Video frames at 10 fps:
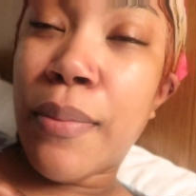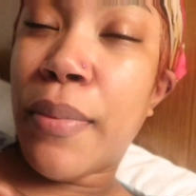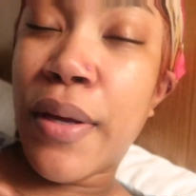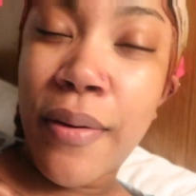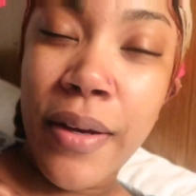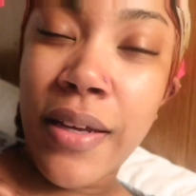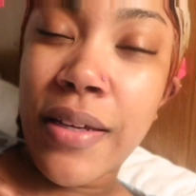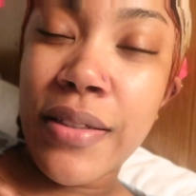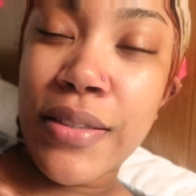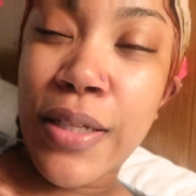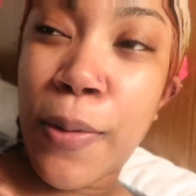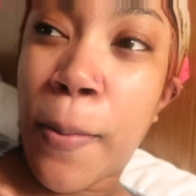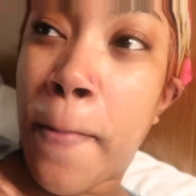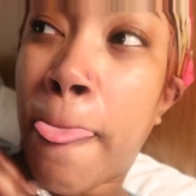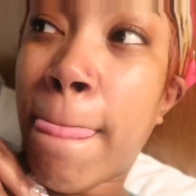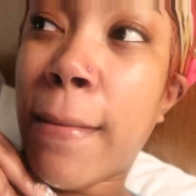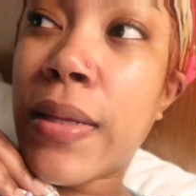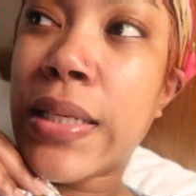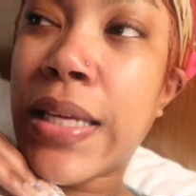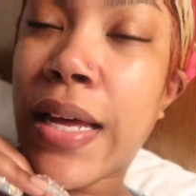period. So
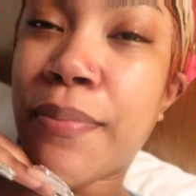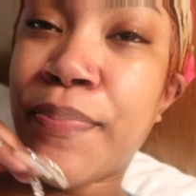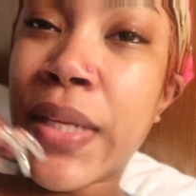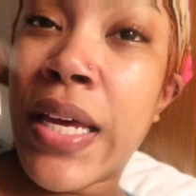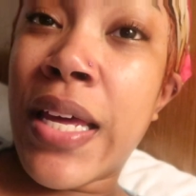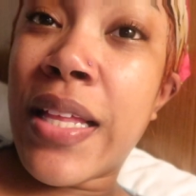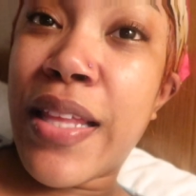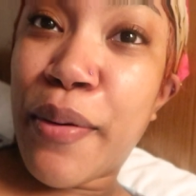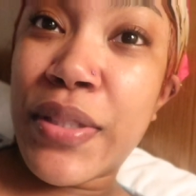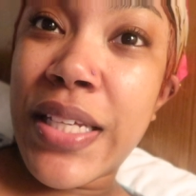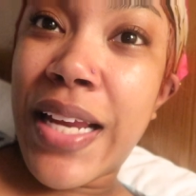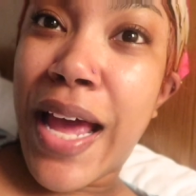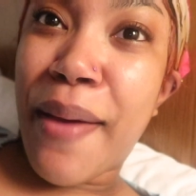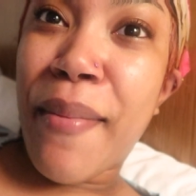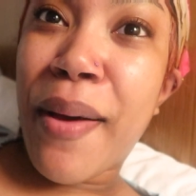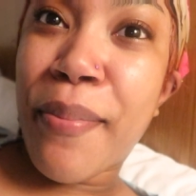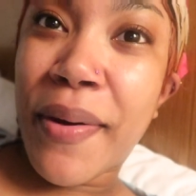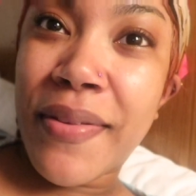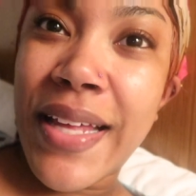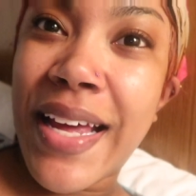yeah, that was the night. My
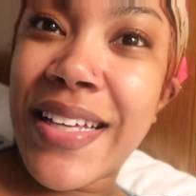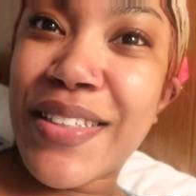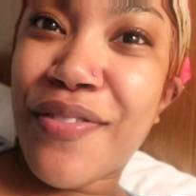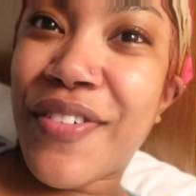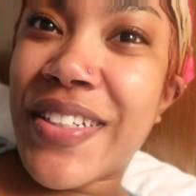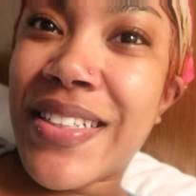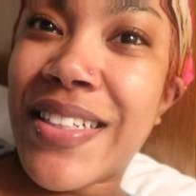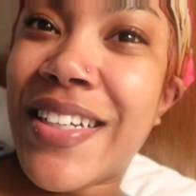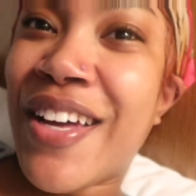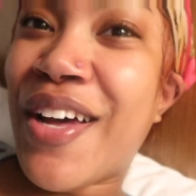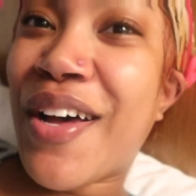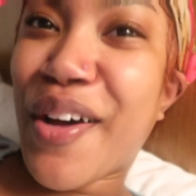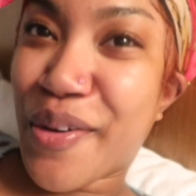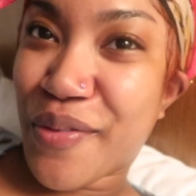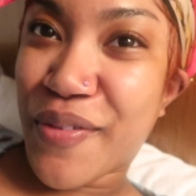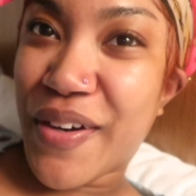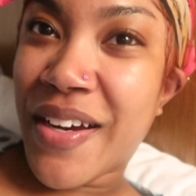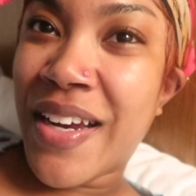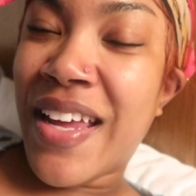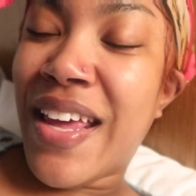birthday is officially over.